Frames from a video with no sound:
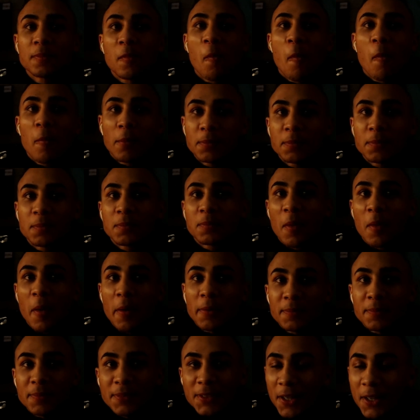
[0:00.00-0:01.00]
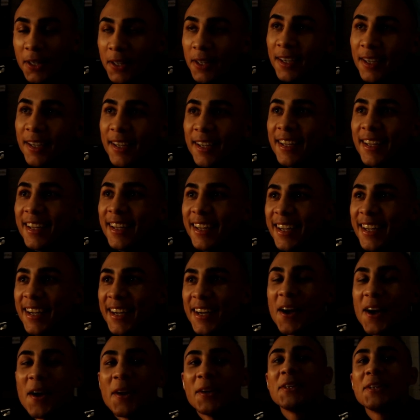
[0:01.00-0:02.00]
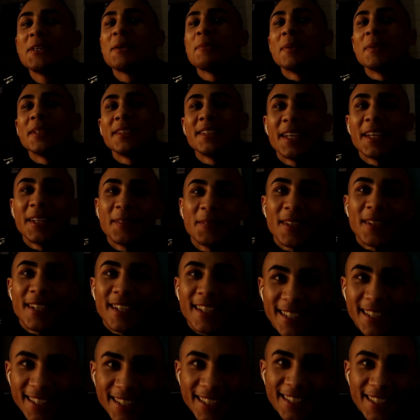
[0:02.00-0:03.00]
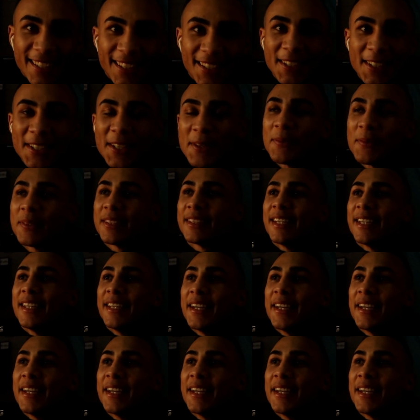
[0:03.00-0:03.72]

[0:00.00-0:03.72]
Let me know how it goes with that, with the American rival.